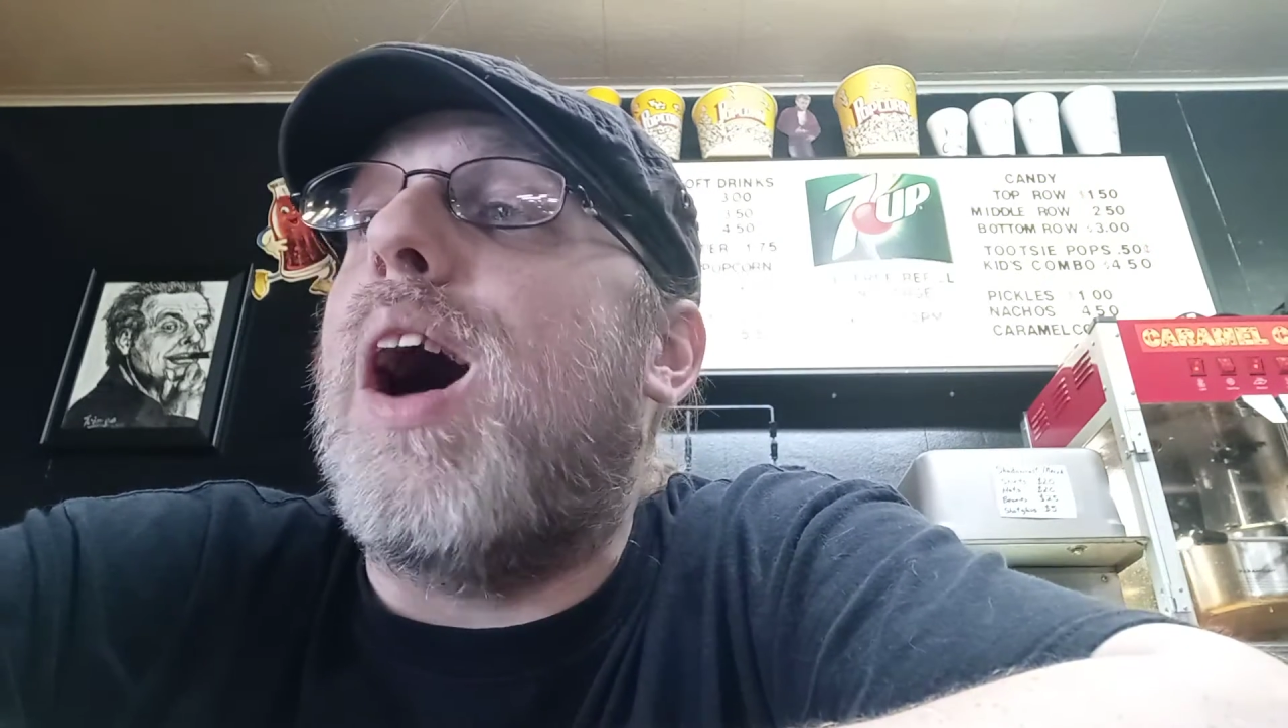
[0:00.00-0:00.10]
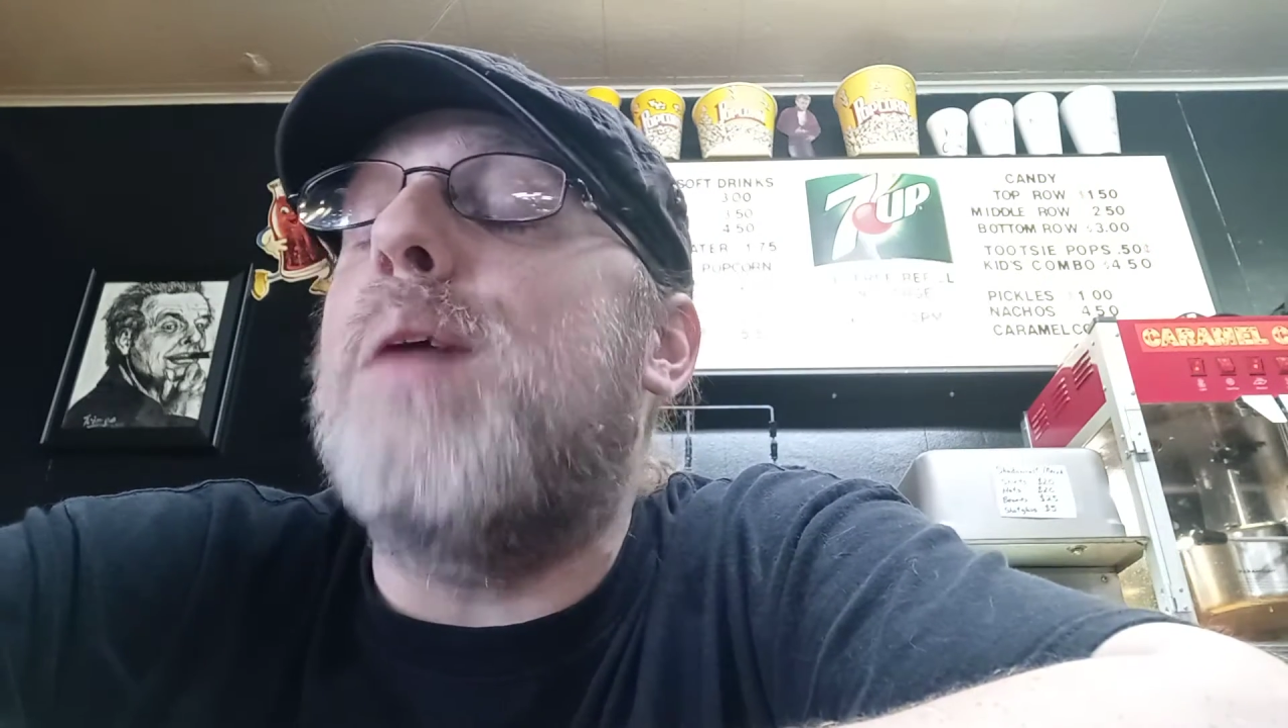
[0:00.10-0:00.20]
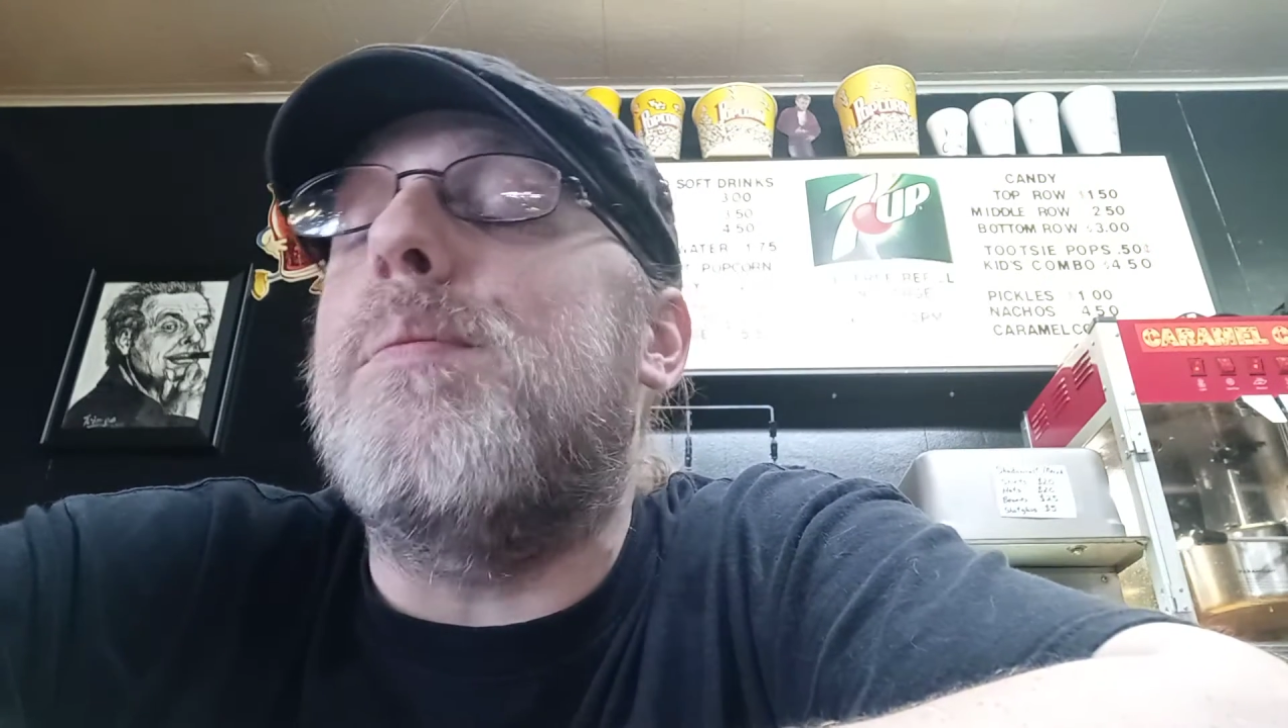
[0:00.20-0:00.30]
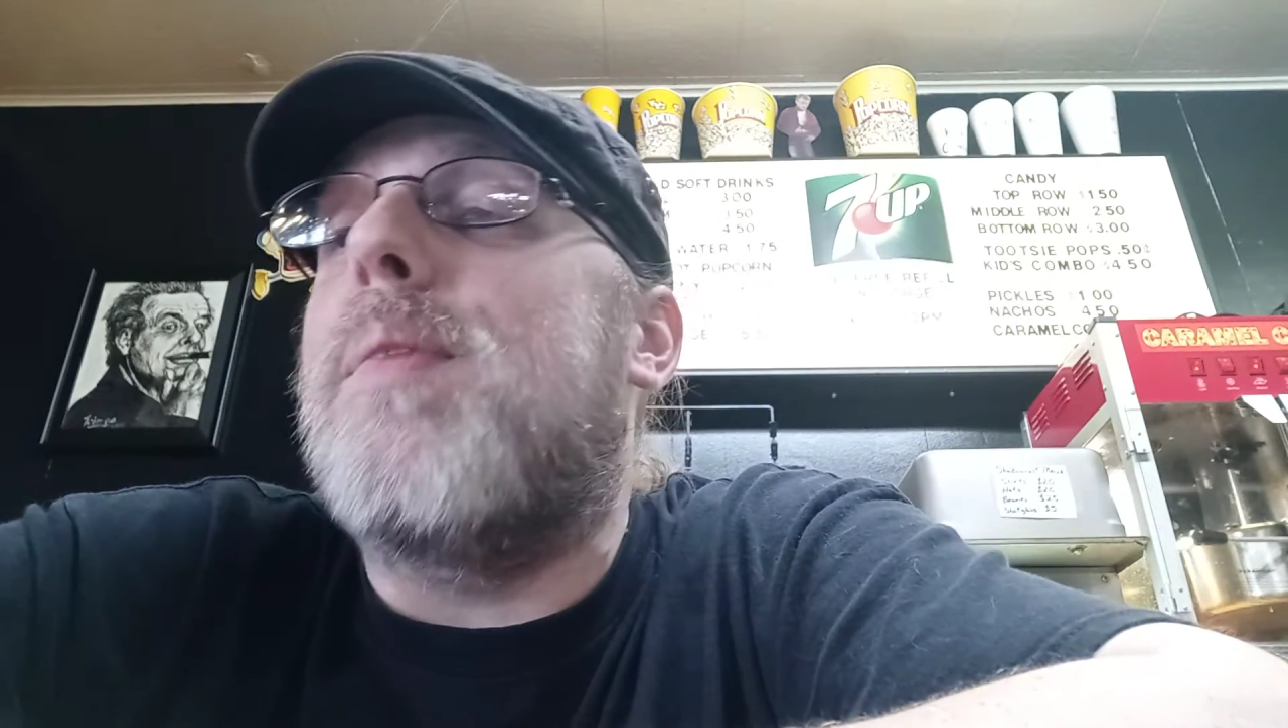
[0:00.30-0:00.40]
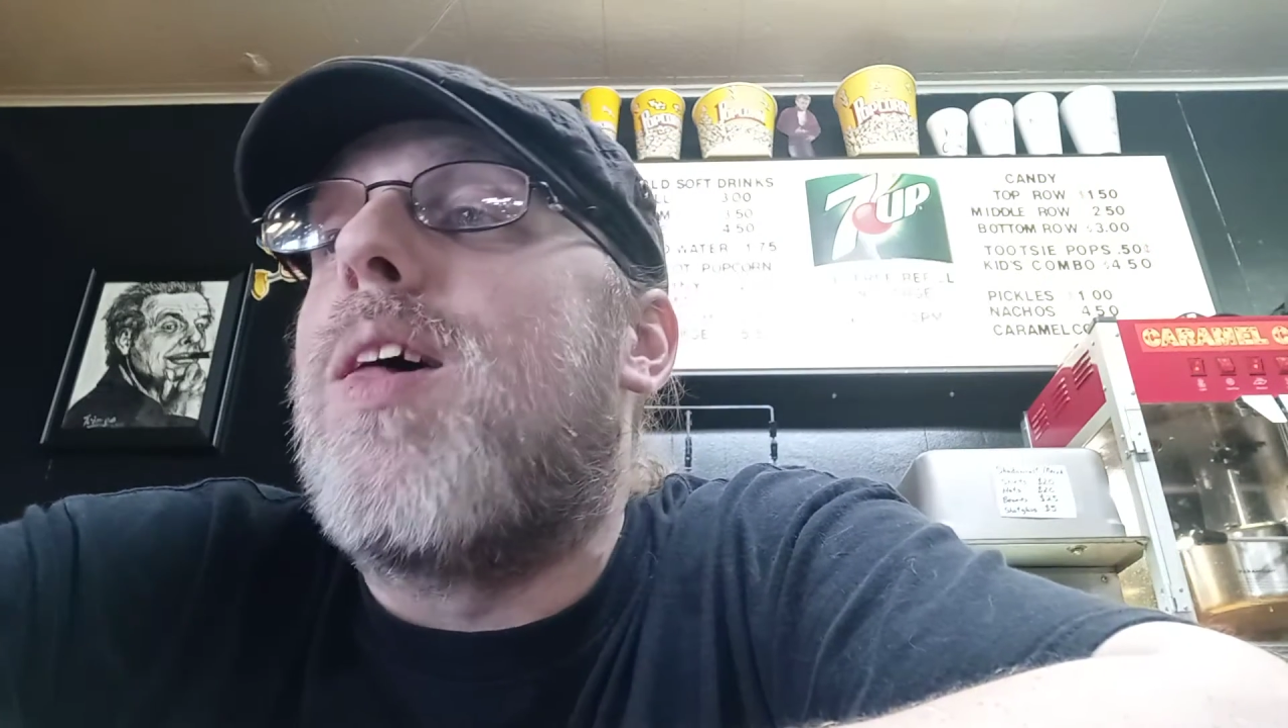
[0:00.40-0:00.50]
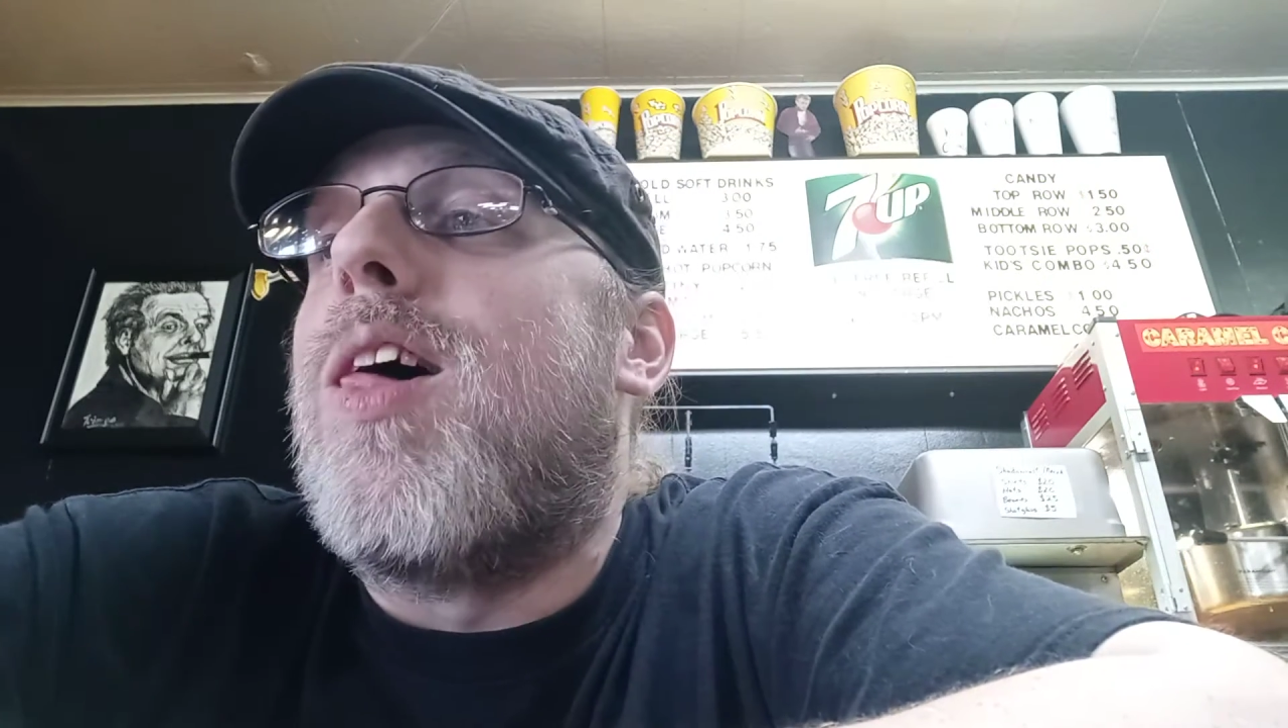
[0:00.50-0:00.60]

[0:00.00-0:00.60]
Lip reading: I'm,